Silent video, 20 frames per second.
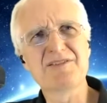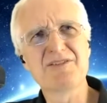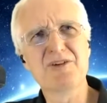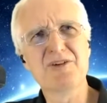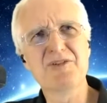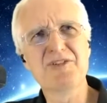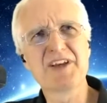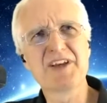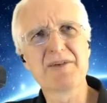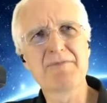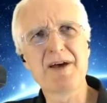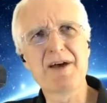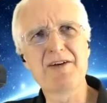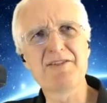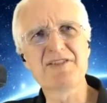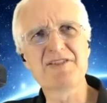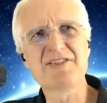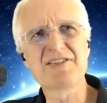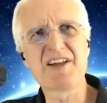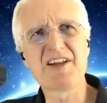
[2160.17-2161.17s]
whole thing
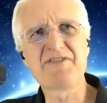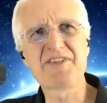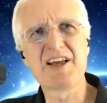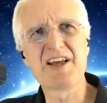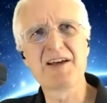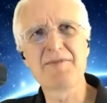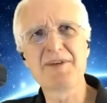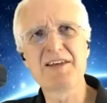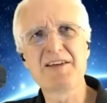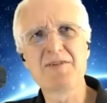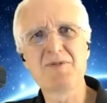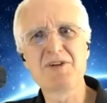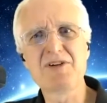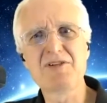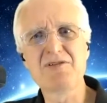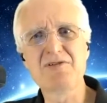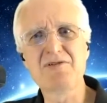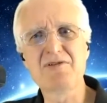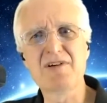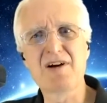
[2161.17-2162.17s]
about stuff coming in when
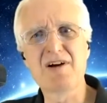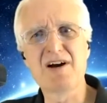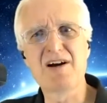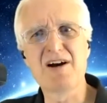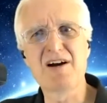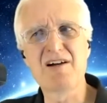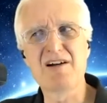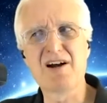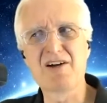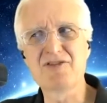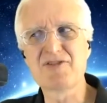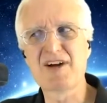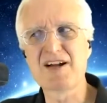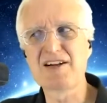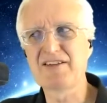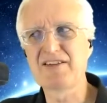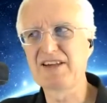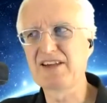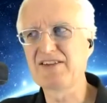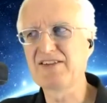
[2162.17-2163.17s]
you are trying
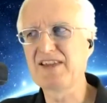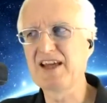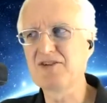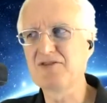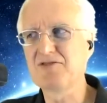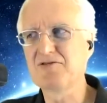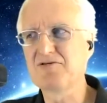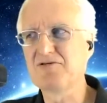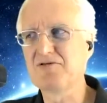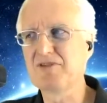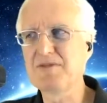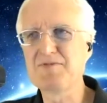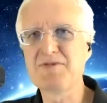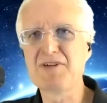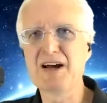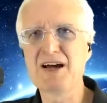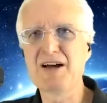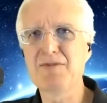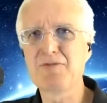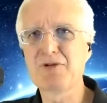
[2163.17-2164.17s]
to get that dream
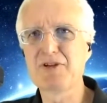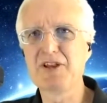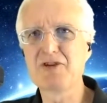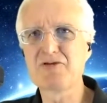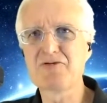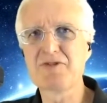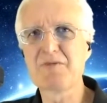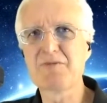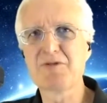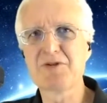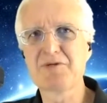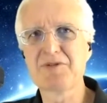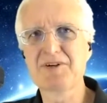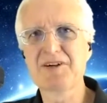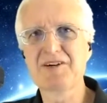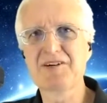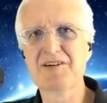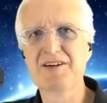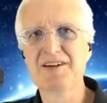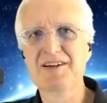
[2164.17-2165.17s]
job or that dream
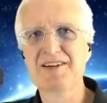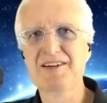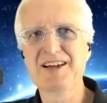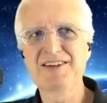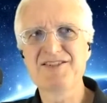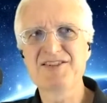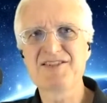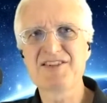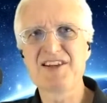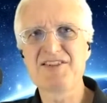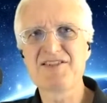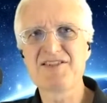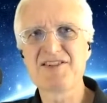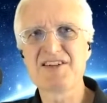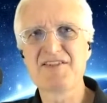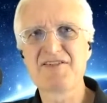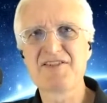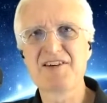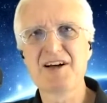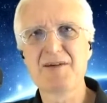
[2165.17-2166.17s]
career, yeah, just let the
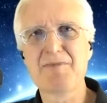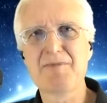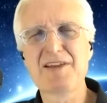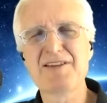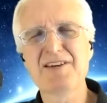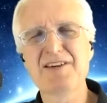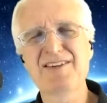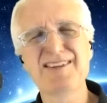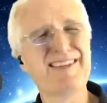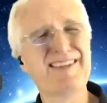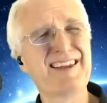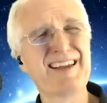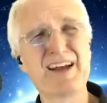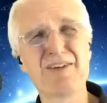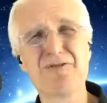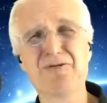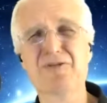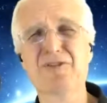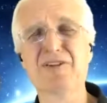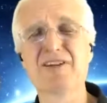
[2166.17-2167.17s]
stuff come. And the other thing I
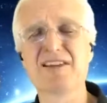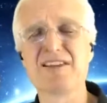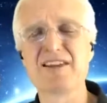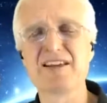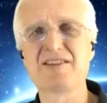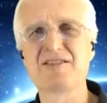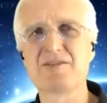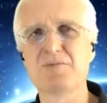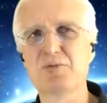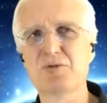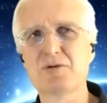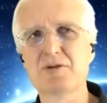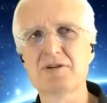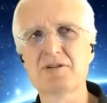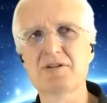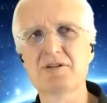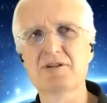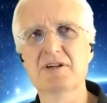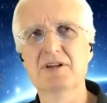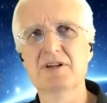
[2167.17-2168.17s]
really think is
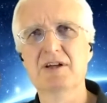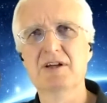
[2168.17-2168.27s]
important